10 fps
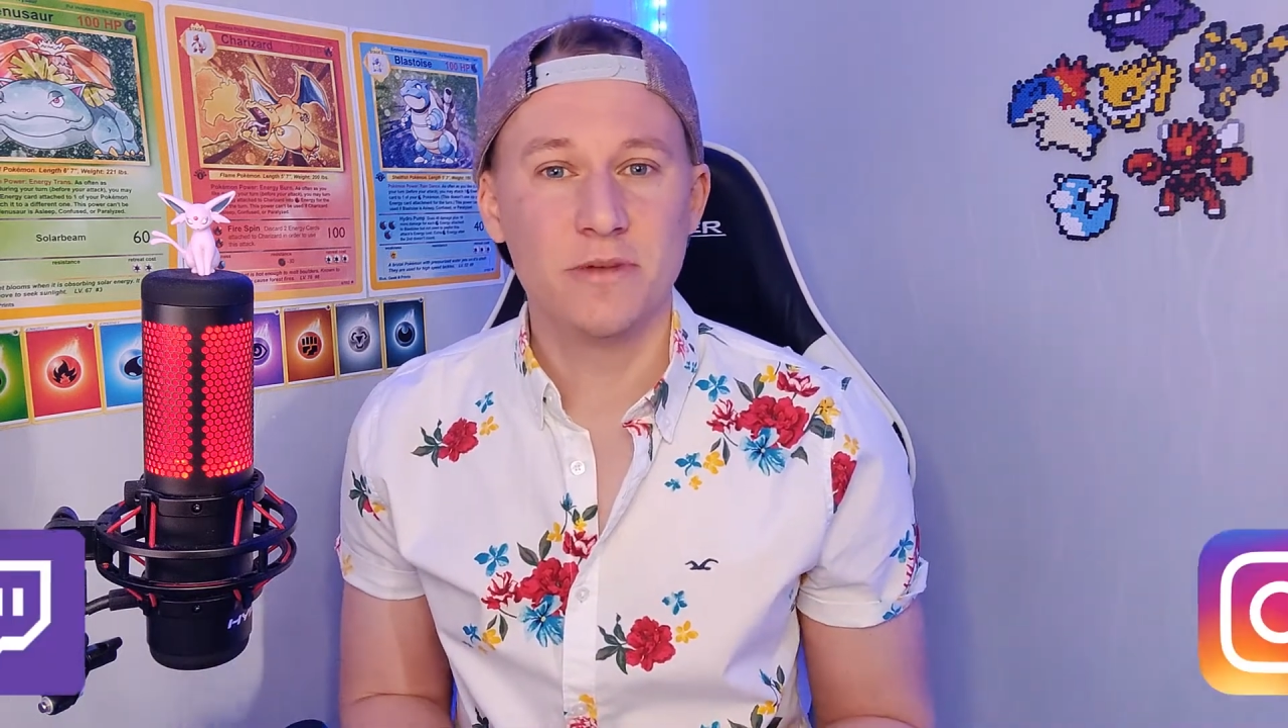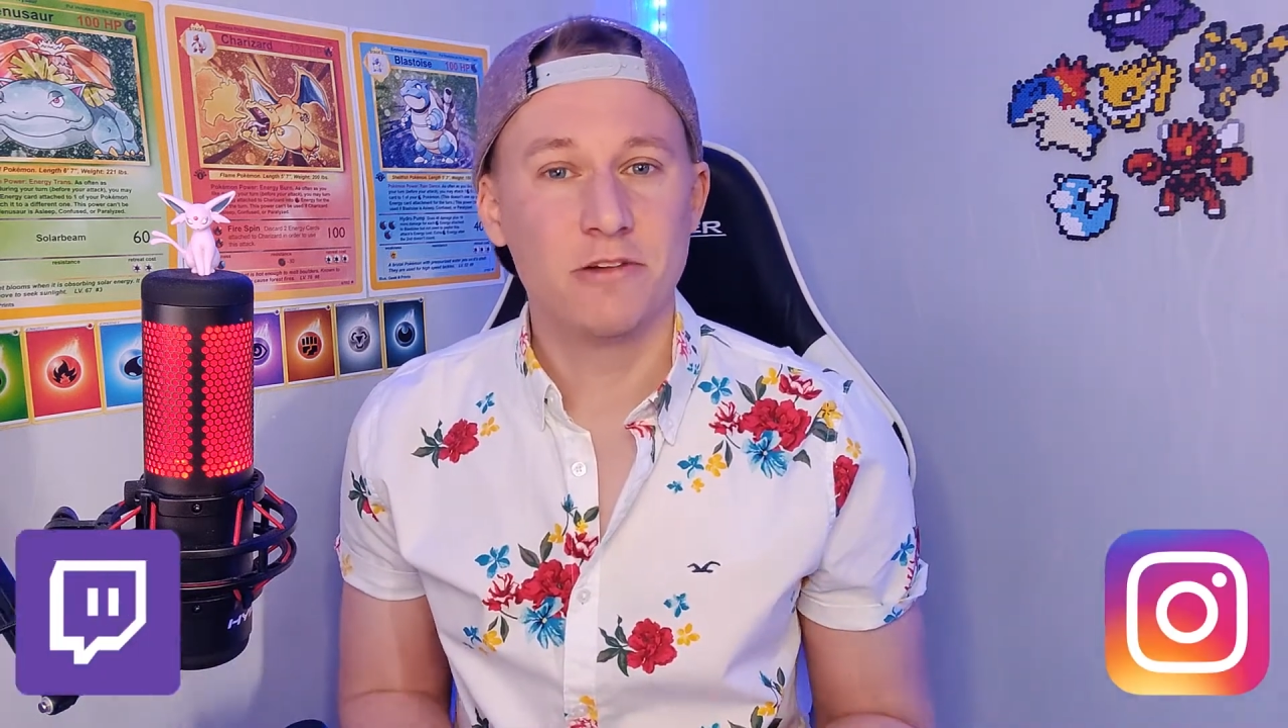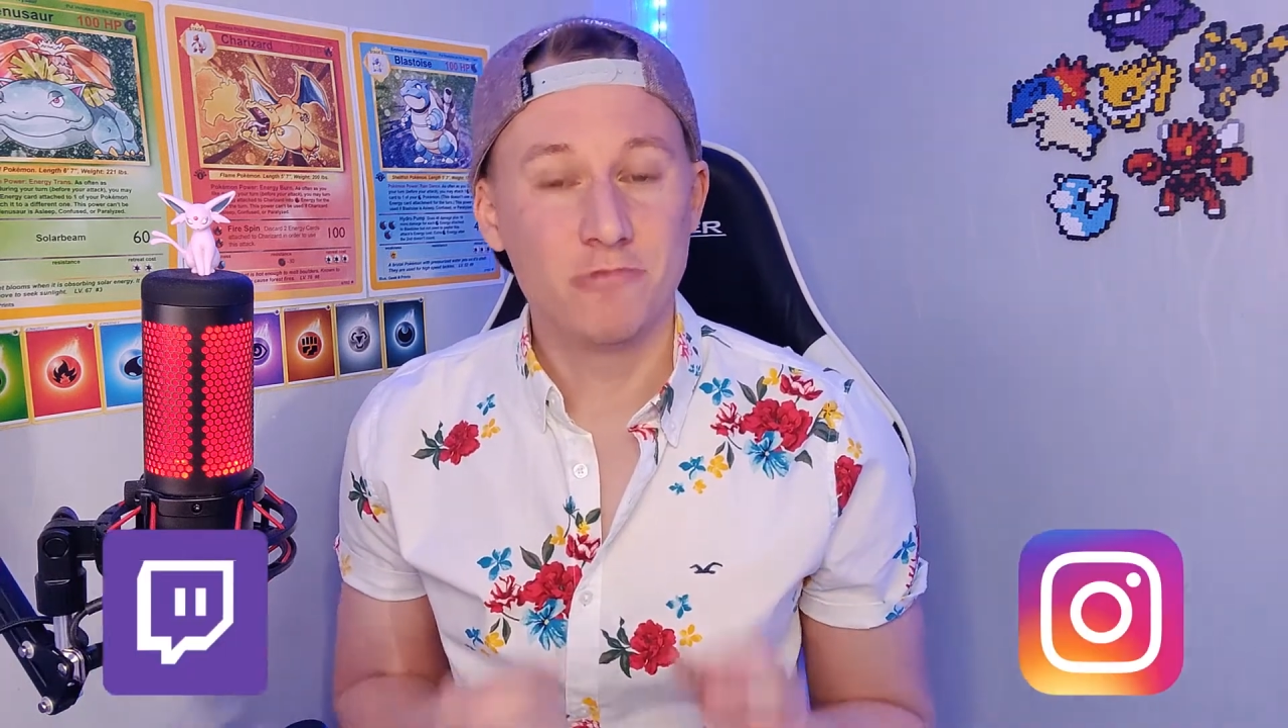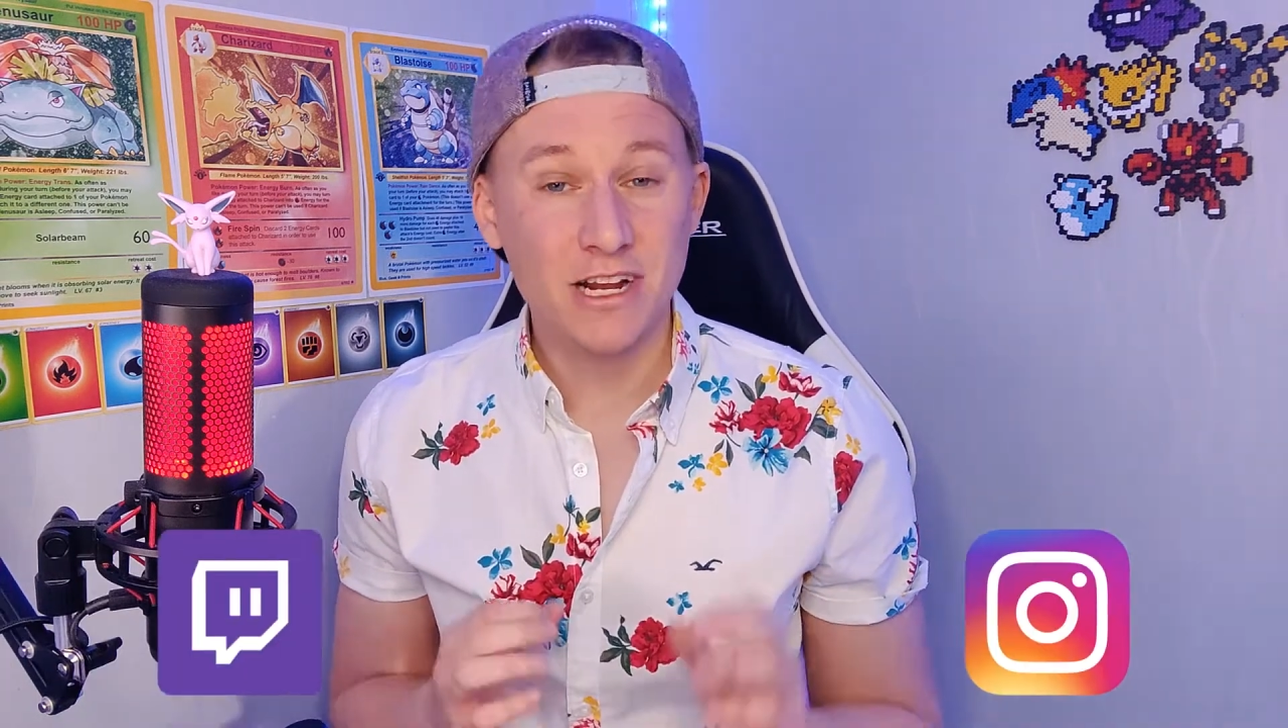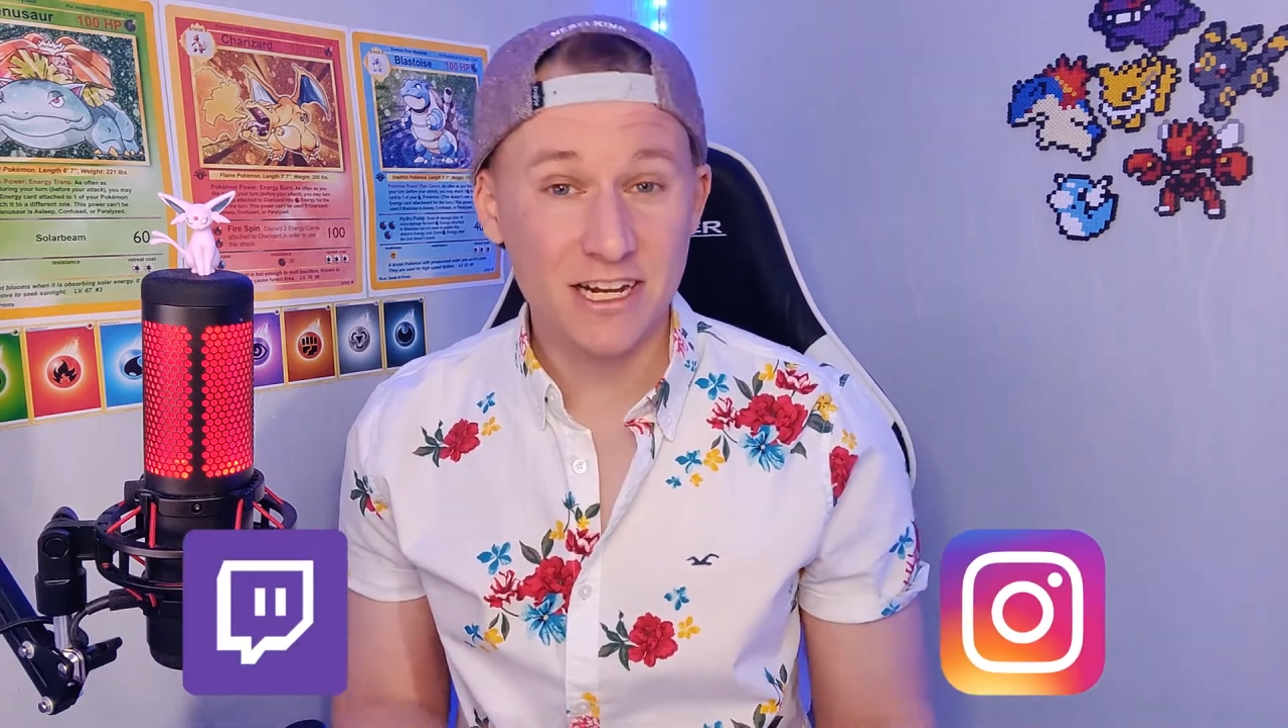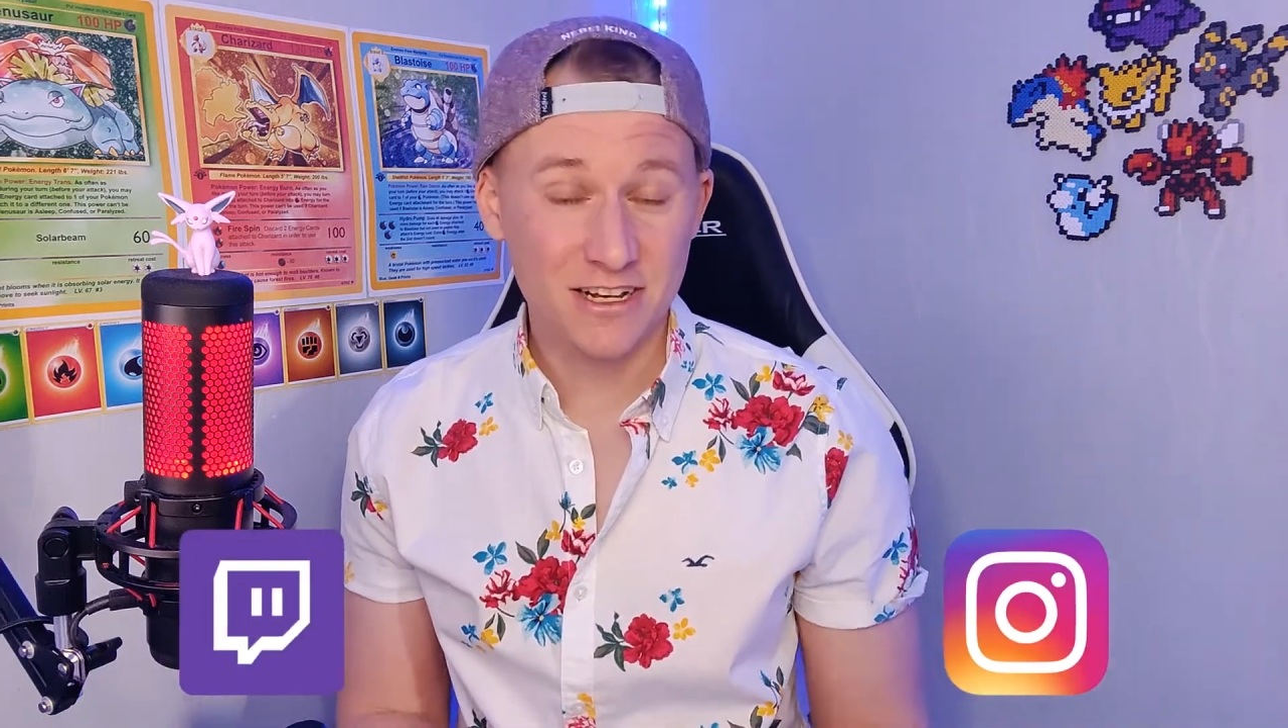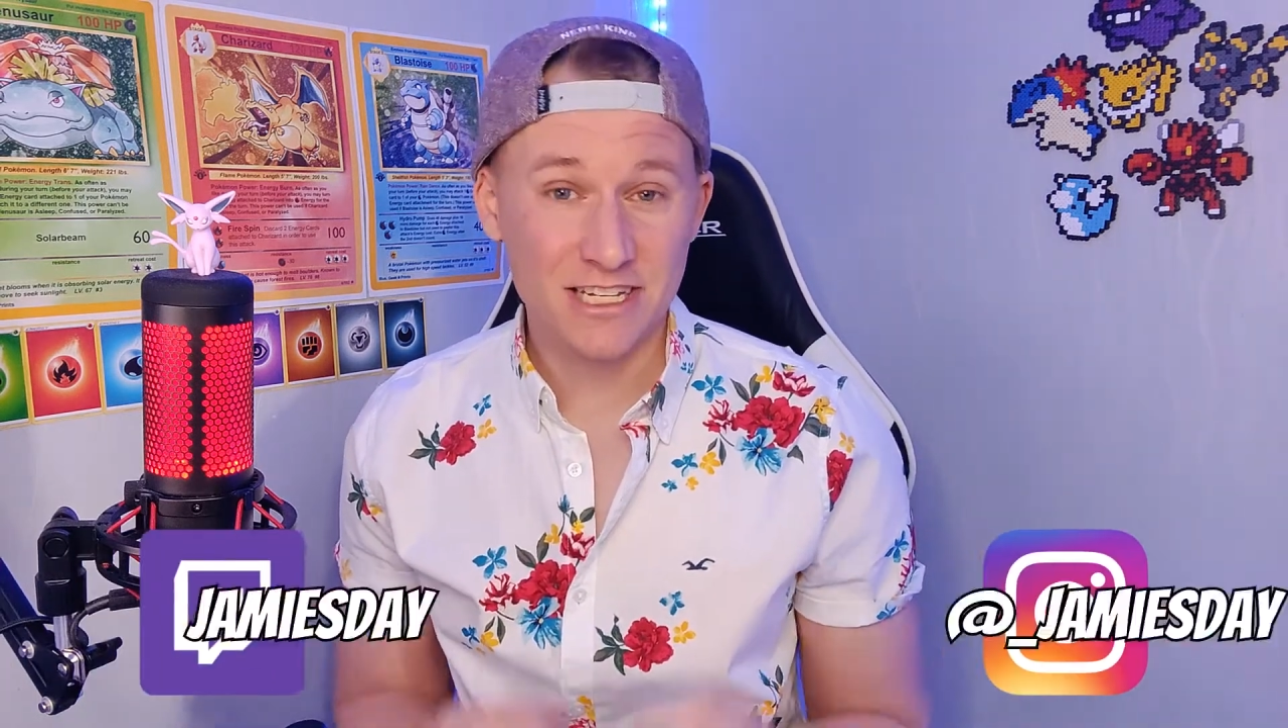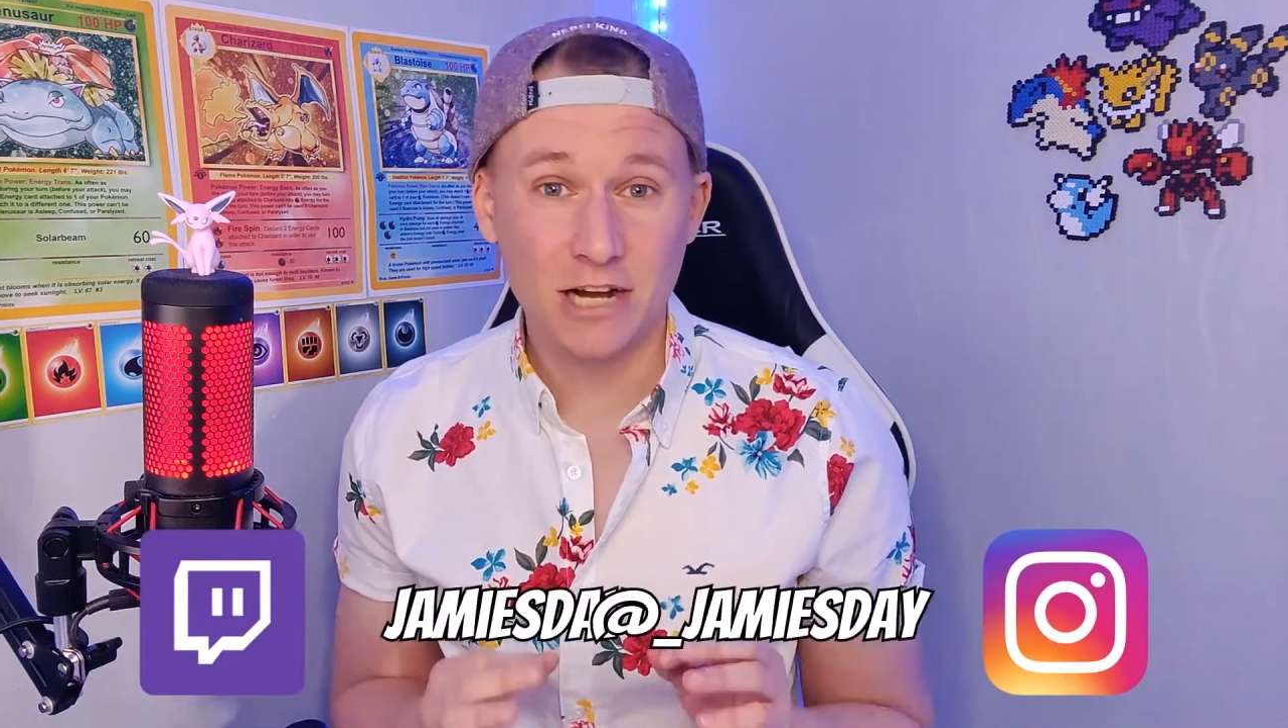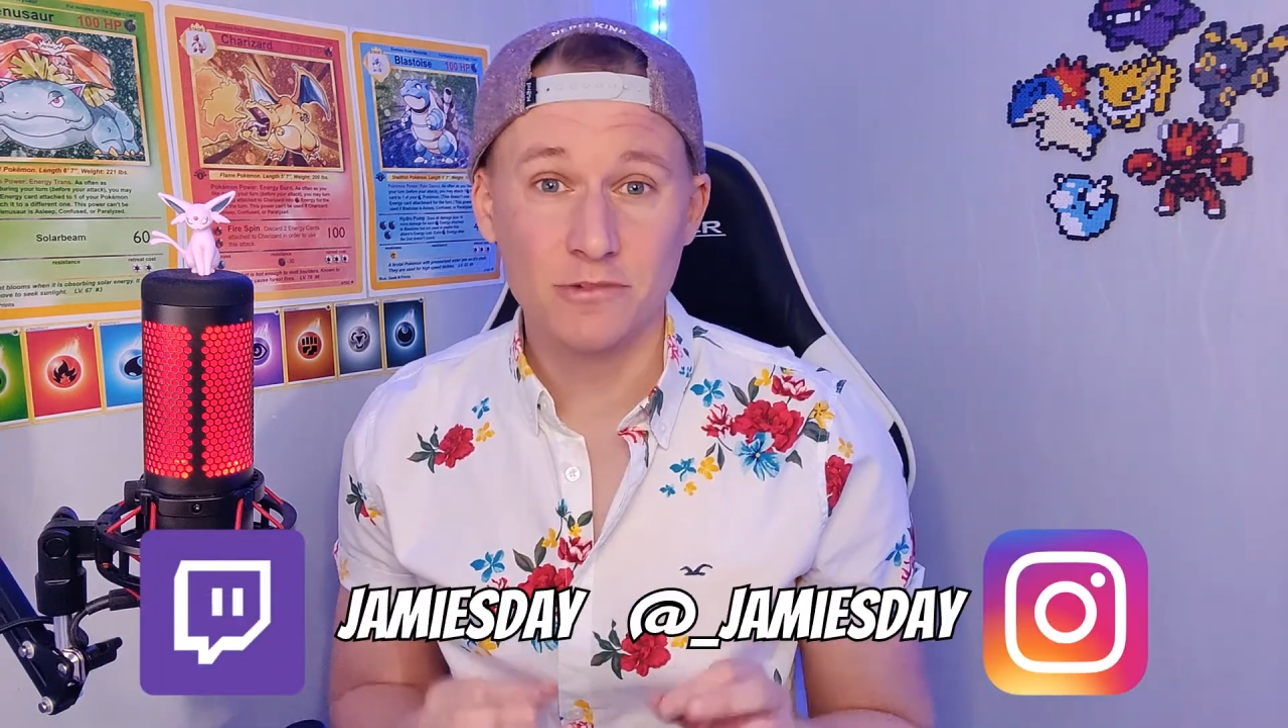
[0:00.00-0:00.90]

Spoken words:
It really does help